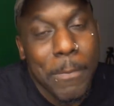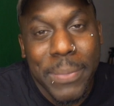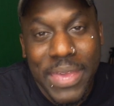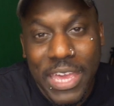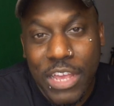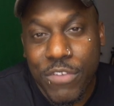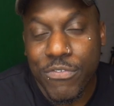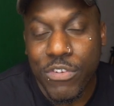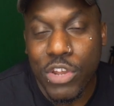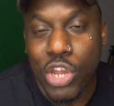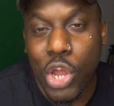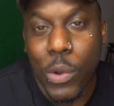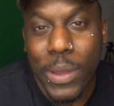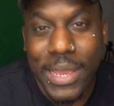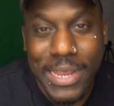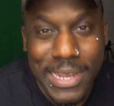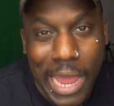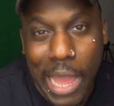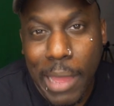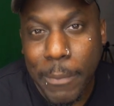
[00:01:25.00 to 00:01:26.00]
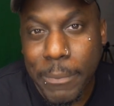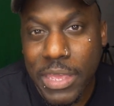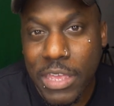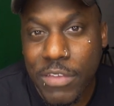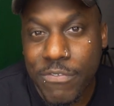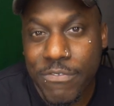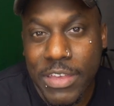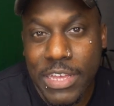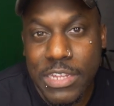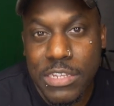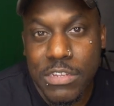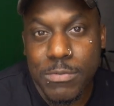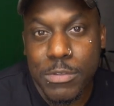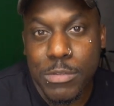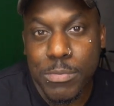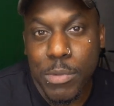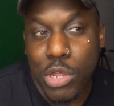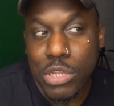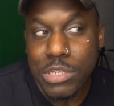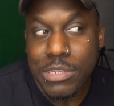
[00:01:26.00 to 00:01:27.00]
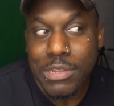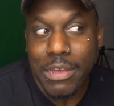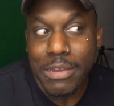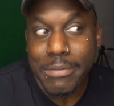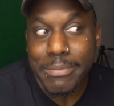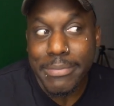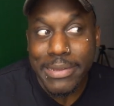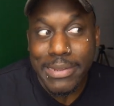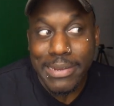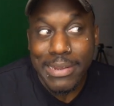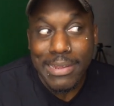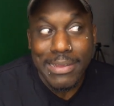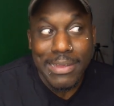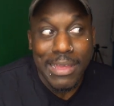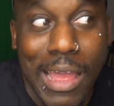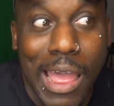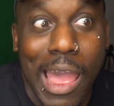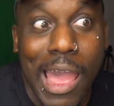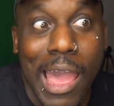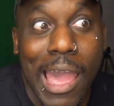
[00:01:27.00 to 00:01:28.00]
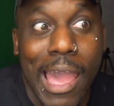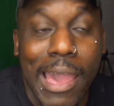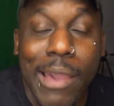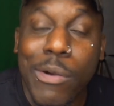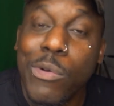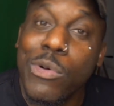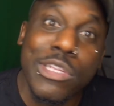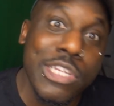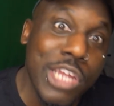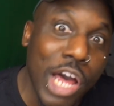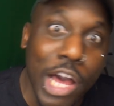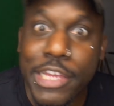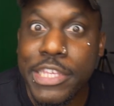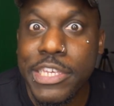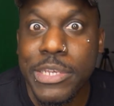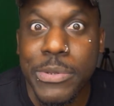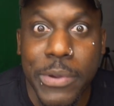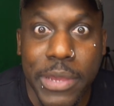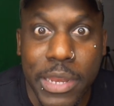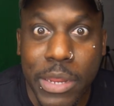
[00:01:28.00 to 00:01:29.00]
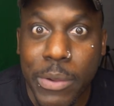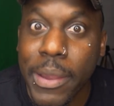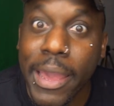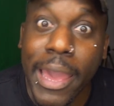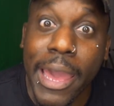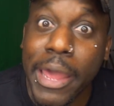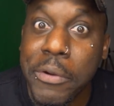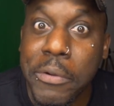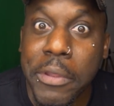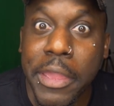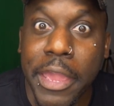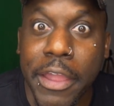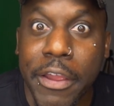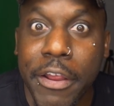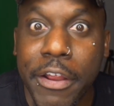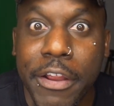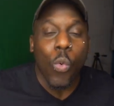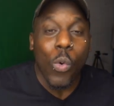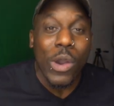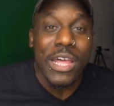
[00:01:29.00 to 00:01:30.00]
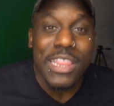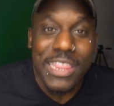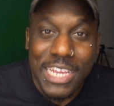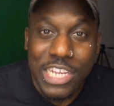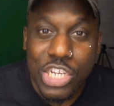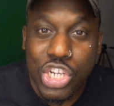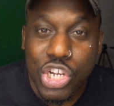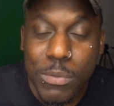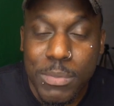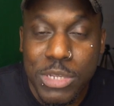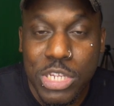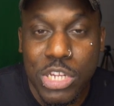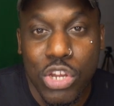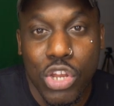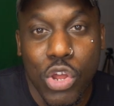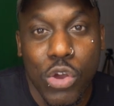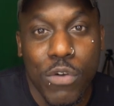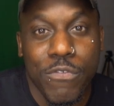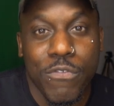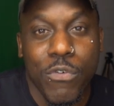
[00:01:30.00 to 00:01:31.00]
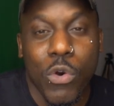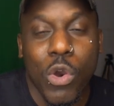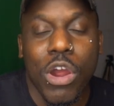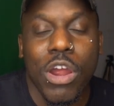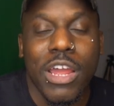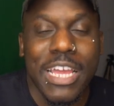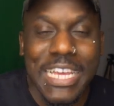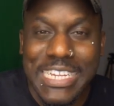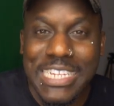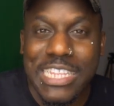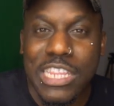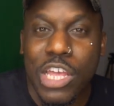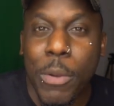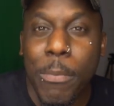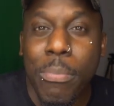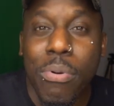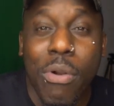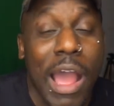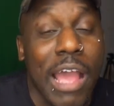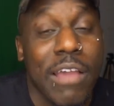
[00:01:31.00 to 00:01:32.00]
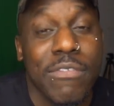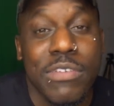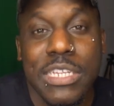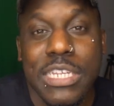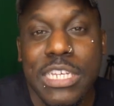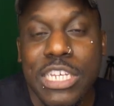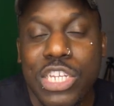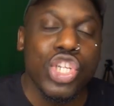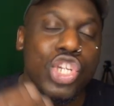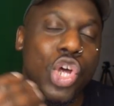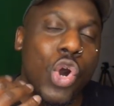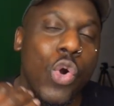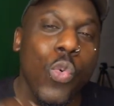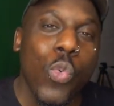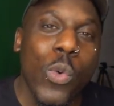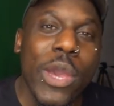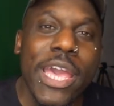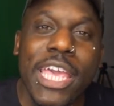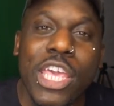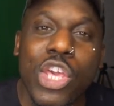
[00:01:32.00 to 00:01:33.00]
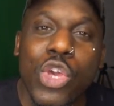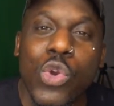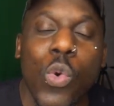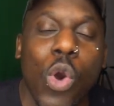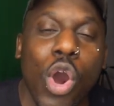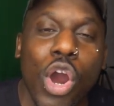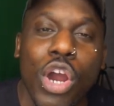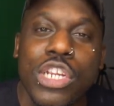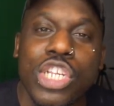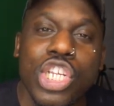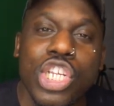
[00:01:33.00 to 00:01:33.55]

big for knowing not being fans of small talk, but I will talk to you anyway, I don't care. One thing Germans are known for is their privacy. So when you are